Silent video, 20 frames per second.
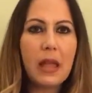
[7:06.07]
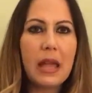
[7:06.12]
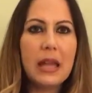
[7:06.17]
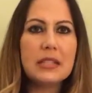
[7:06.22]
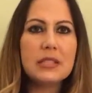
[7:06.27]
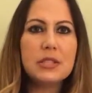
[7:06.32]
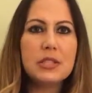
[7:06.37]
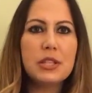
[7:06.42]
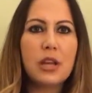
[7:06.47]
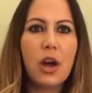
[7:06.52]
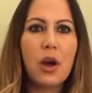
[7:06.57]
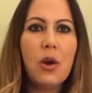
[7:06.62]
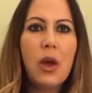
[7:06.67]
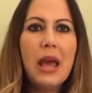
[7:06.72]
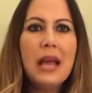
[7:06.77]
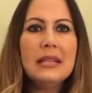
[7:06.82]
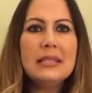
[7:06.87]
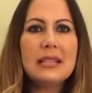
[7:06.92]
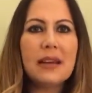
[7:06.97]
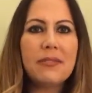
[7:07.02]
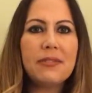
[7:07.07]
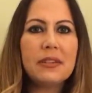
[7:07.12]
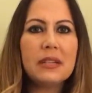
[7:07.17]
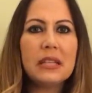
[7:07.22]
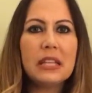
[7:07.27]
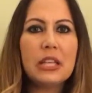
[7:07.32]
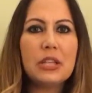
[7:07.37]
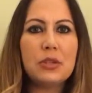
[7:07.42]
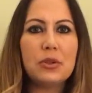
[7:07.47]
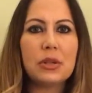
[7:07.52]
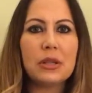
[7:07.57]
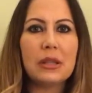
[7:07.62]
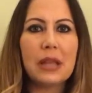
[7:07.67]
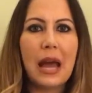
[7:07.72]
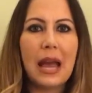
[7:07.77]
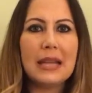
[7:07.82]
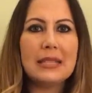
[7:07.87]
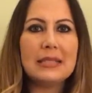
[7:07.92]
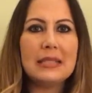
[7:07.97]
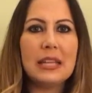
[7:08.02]
And so definitely
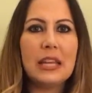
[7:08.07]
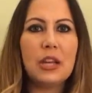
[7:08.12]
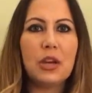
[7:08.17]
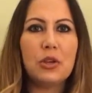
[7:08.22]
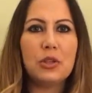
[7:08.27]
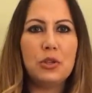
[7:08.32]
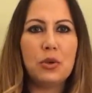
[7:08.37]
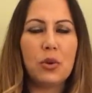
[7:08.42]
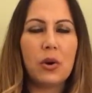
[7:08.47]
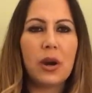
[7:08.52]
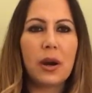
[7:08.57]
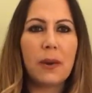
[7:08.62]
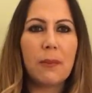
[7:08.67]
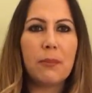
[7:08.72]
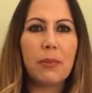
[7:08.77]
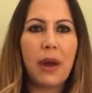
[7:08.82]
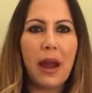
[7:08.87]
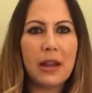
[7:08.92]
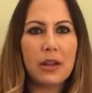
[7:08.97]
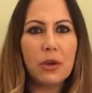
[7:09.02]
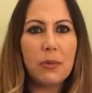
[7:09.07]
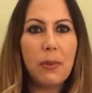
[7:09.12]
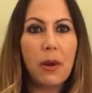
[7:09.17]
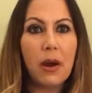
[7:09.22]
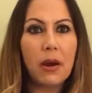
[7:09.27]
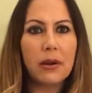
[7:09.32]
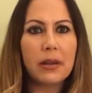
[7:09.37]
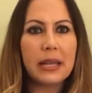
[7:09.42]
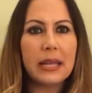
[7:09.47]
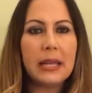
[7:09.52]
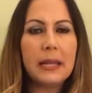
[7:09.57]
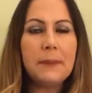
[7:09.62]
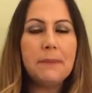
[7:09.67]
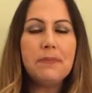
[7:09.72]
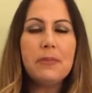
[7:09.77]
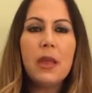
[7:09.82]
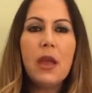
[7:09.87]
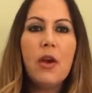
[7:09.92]
utilizing your bridal party